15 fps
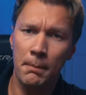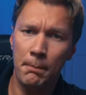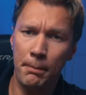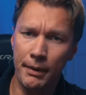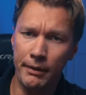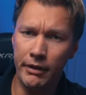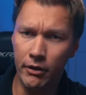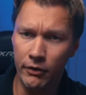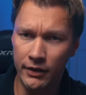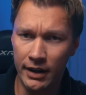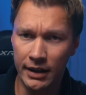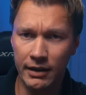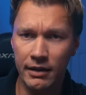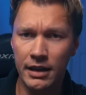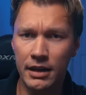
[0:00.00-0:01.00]

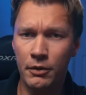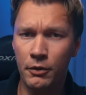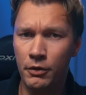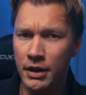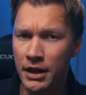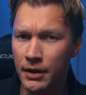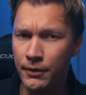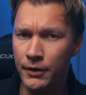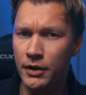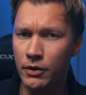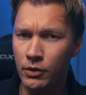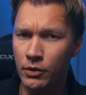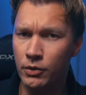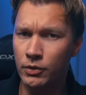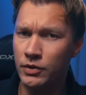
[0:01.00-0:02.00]
Periodically
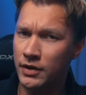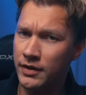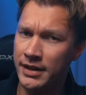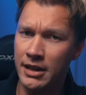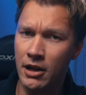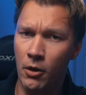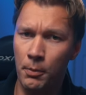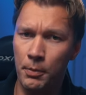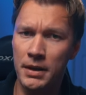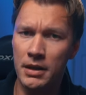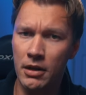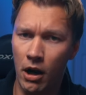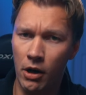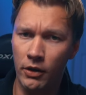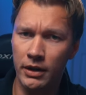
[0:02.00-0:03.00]
review the
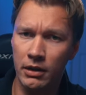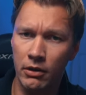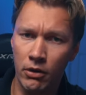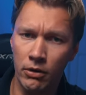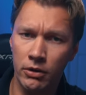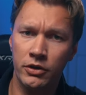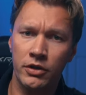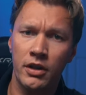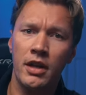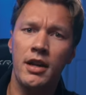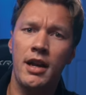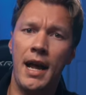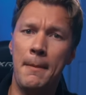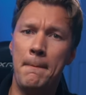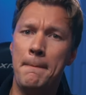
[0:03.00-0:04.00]
DLP audit logs
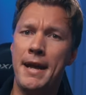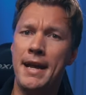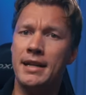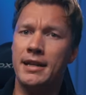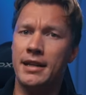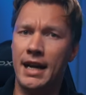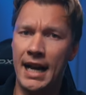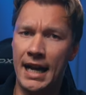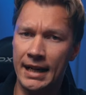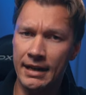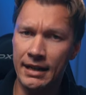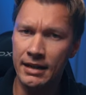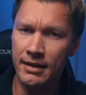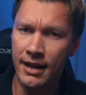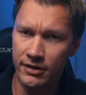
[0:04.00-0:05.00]
and make
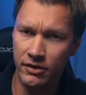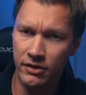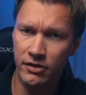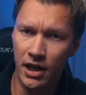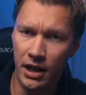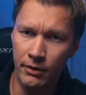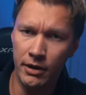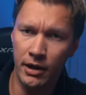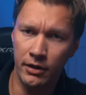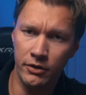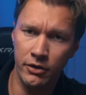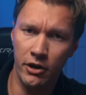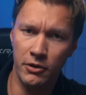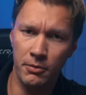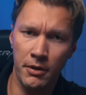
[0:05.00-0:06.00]
any necessary
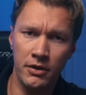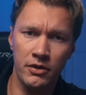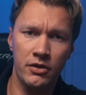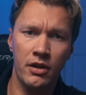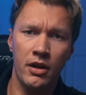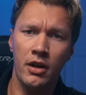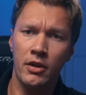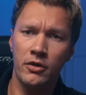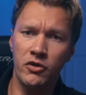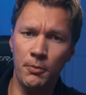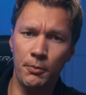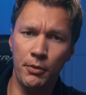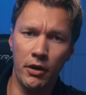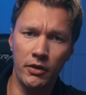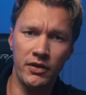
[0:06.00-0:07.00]
adjustments to
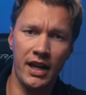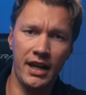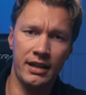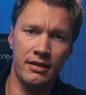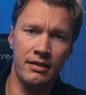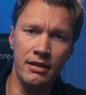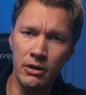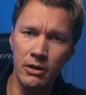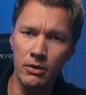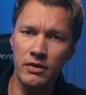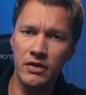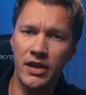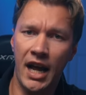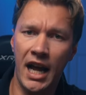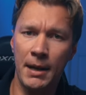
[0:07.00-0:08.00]
protect new
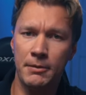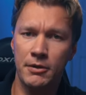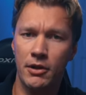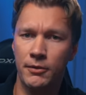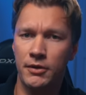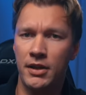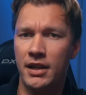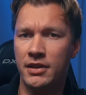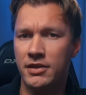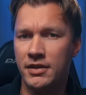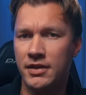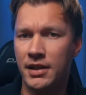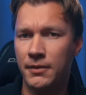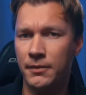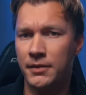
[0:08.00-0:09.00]
types of
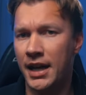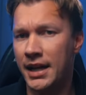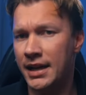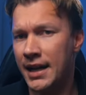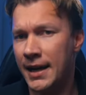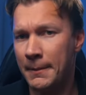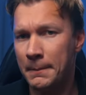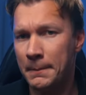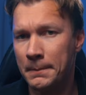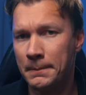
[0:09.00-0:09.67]
sensitive data.